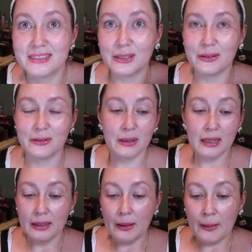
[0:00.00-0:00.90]
so
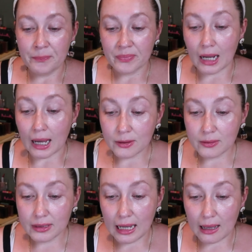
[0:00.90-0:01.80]
I don't know
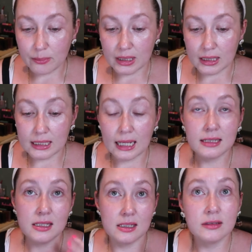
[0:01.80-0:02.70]
what happened. And
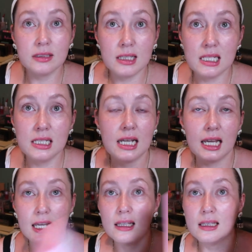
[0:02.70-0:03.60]
still to this
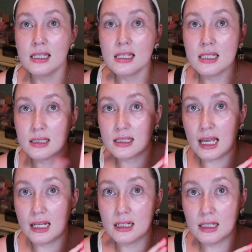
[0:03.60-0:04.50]
day, this
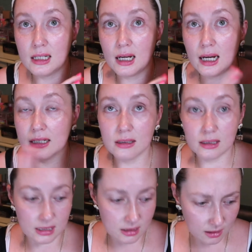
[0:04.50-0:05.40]
set I,
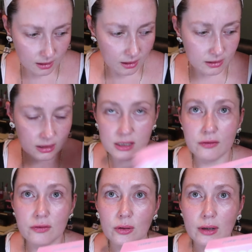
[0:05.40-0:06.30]
is not on the
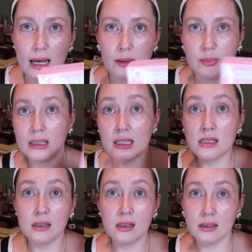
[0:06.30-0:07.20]
Sephora app, at
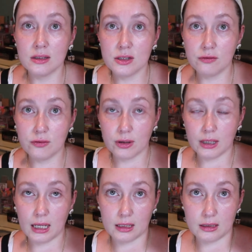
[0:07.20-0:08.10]
least not on Sephora
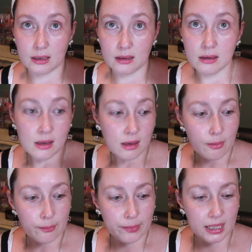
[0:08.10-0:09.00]
Canada.
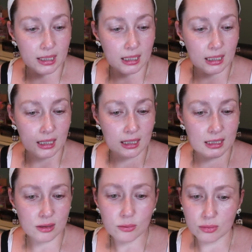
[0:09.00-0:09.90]
But
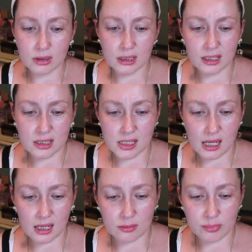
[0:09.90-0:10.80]
it's a really good
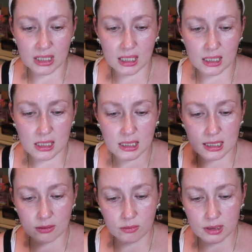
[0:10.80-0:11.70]
set because
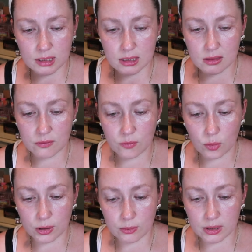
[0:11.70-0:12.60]
it was
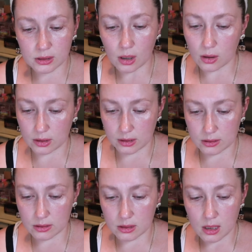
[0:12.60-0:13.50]

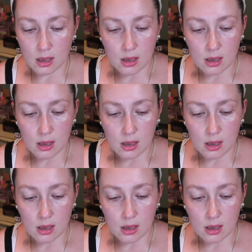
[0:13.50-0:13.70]
$41